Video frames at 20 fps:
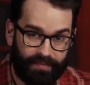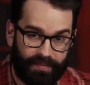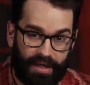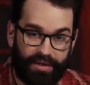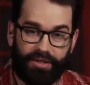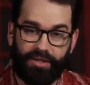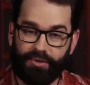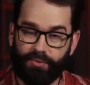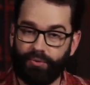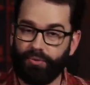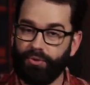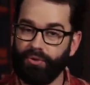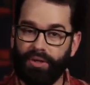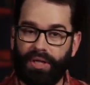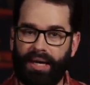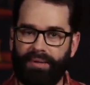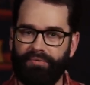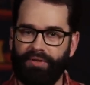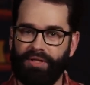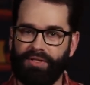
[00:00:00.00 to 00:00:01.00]
Now, this rule
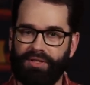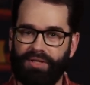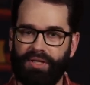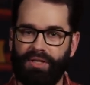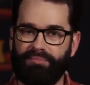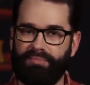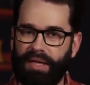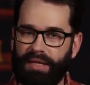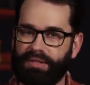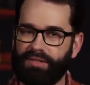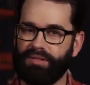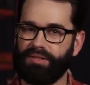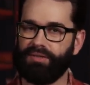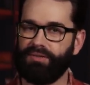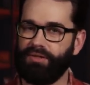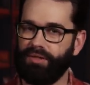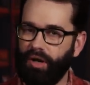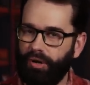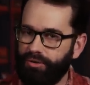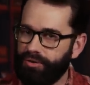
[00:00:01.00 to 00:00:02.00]
obviously makes
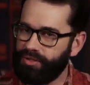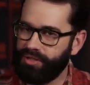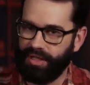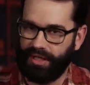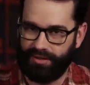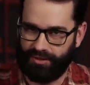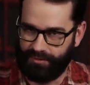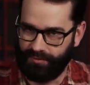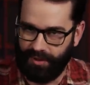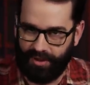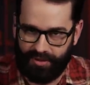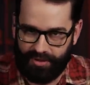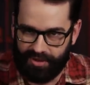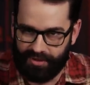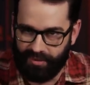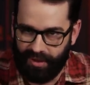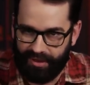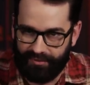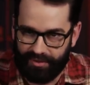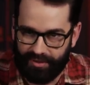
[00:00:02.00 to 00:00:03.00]
no sense
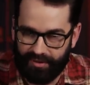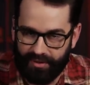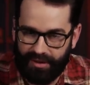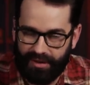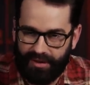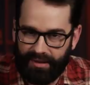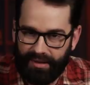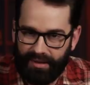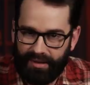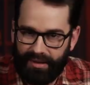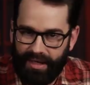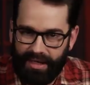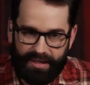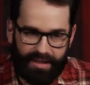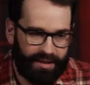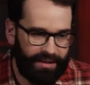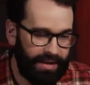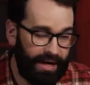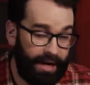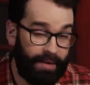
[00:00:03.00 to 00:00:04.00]
whatsoever
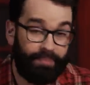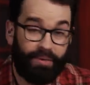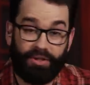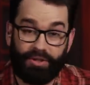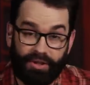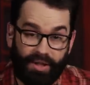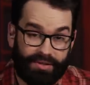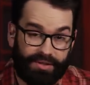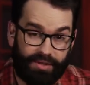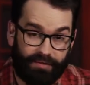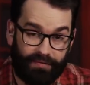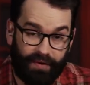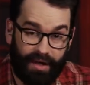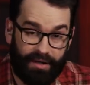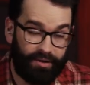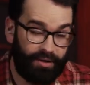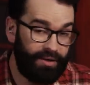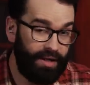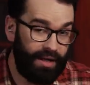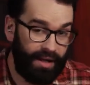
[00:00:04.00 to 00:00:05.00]
it cannot be
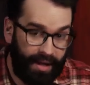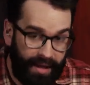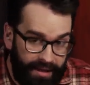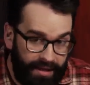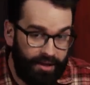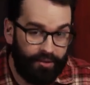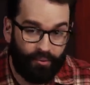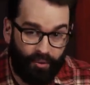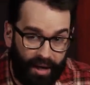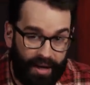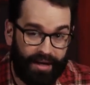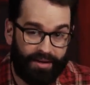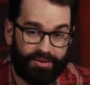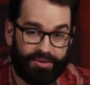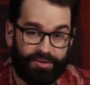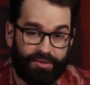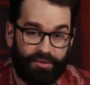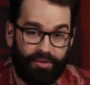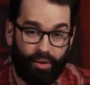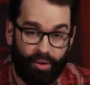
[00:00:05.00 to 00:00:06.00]
justified on any
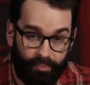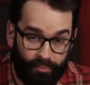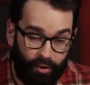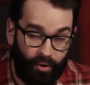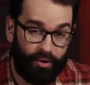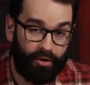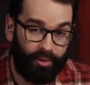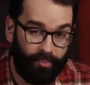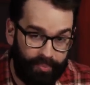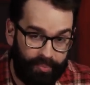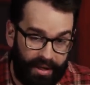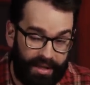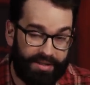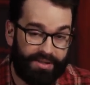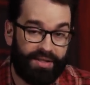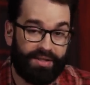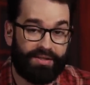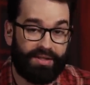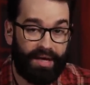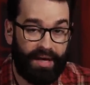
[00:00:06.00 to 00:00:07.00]
rational or moral
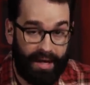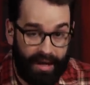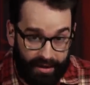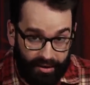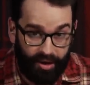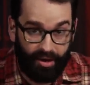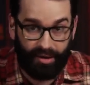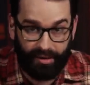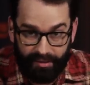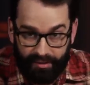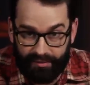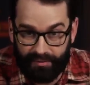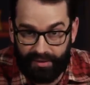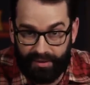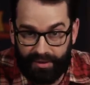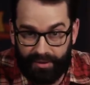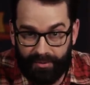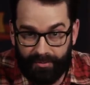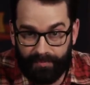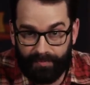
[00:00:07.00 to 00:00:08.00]
basis at all.
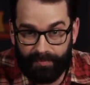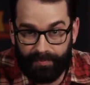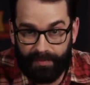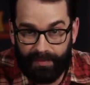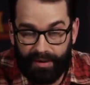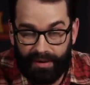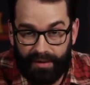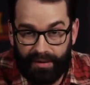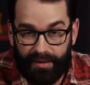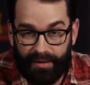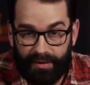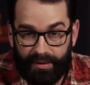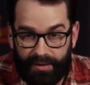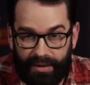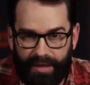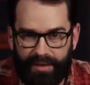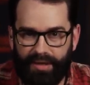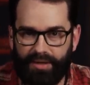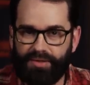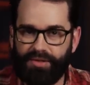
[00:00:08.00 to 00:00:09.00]

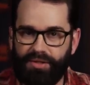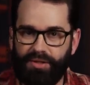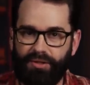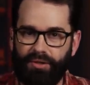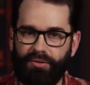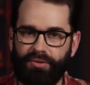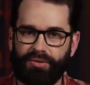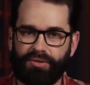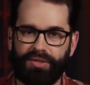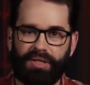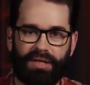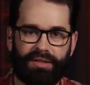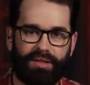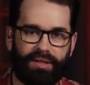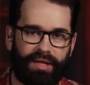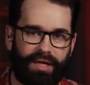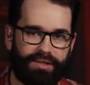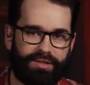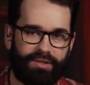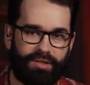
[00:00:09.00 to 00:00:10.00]
Yet it's used
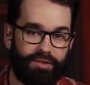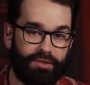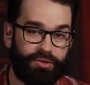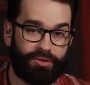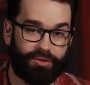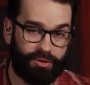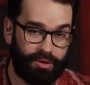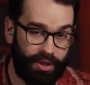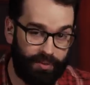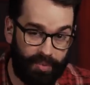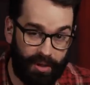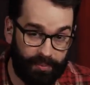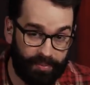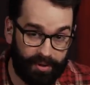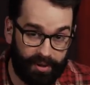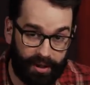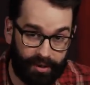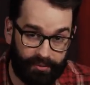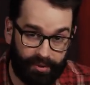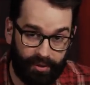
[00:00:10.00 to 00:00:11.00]
nonetheless to destroy
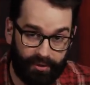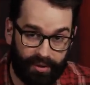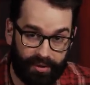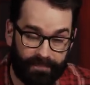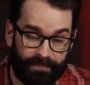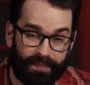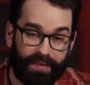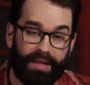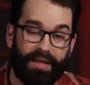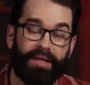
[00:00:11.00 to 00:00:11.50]
people like Rogan.